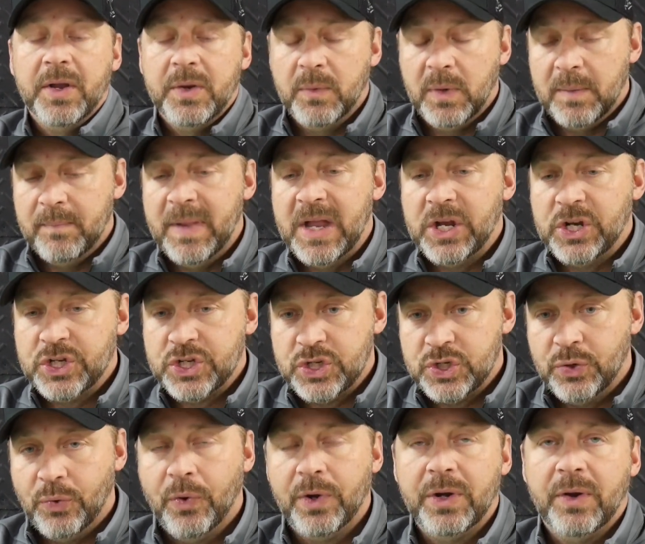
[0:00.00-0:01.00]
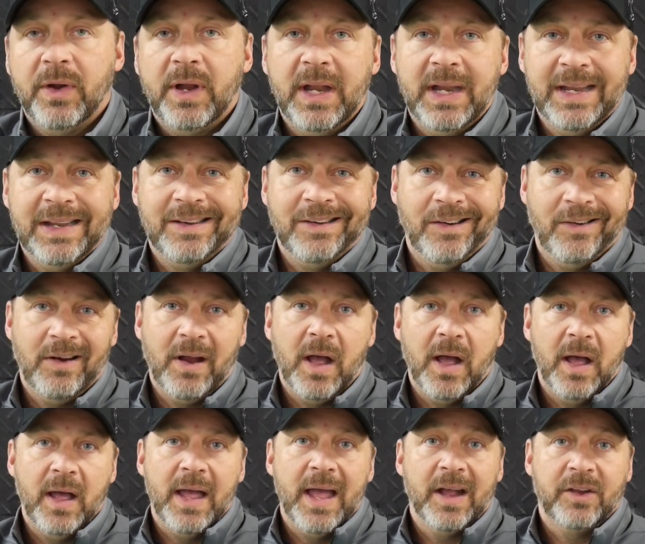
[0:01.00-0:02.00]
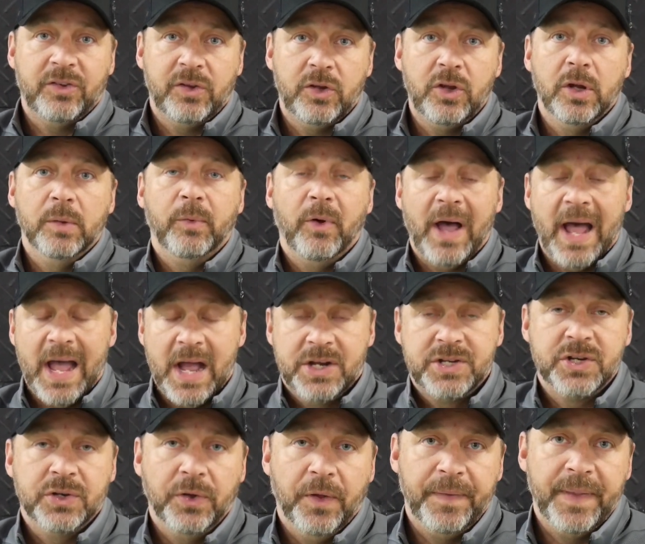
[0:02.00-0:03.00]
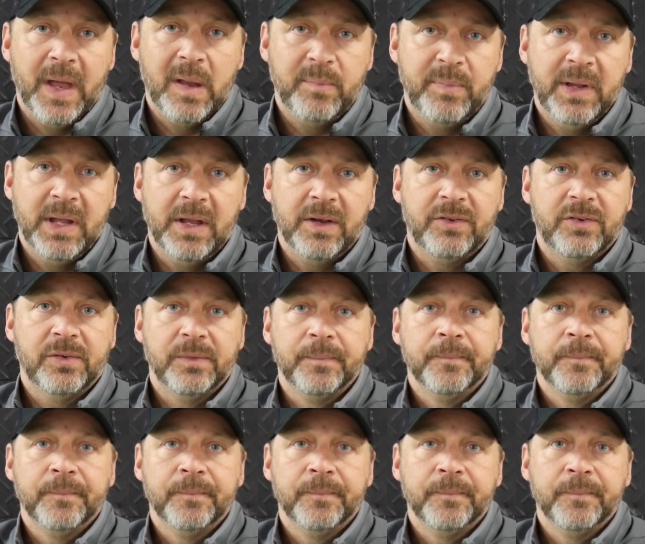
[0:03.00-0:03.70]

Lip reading: You want to make sure you're getting your executable action on that pitch.